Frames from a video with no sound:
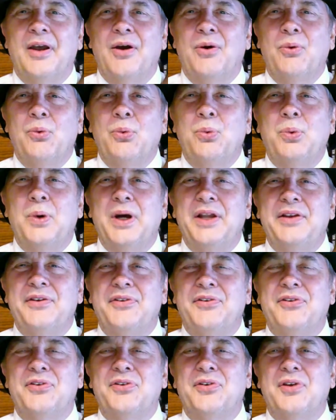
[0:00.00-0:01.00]

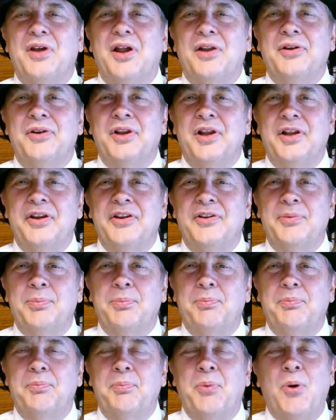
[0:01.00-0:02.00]
what's a little
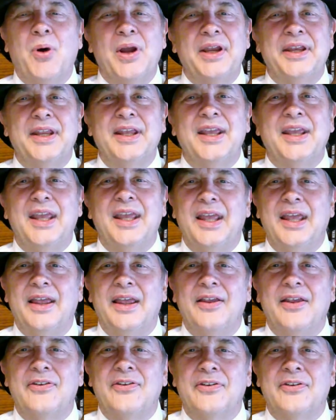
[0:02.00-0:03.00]
disappointing
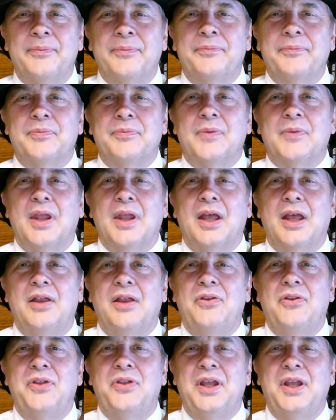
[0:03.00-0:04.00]
is
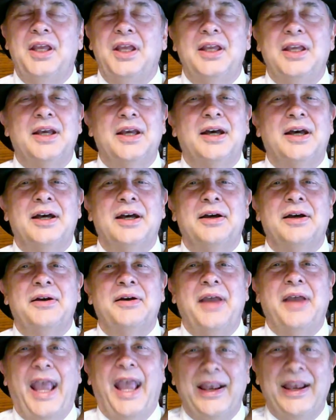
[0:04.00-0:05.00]
the uh,
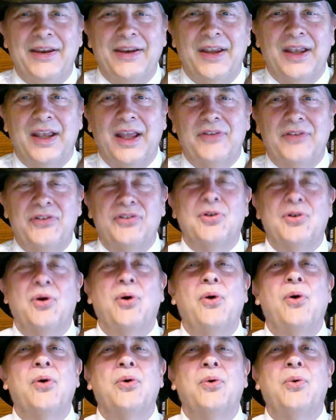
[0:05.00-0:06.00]
ending. It's
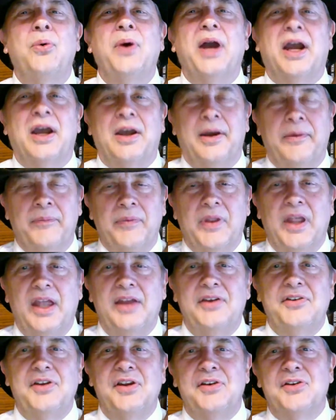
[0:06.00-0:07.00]
so quick.
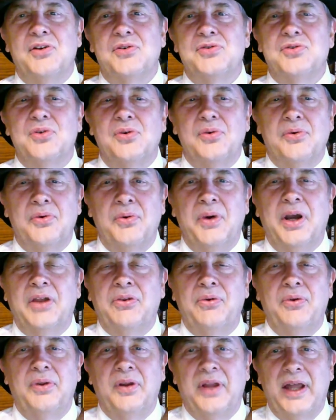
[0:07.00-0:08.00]
It, it goes so quick
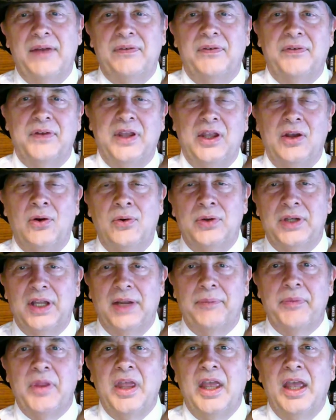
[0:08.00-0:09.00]
through the life of
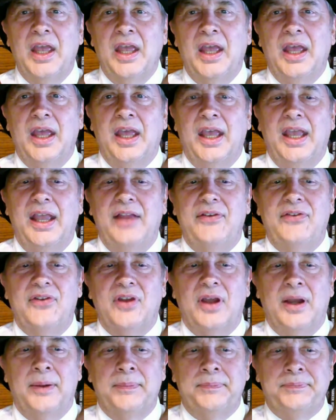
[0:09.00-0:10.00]
Quixote. It's
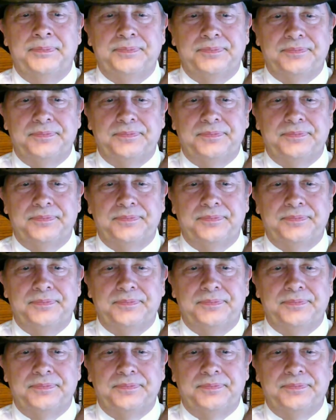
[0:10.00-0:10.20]
um,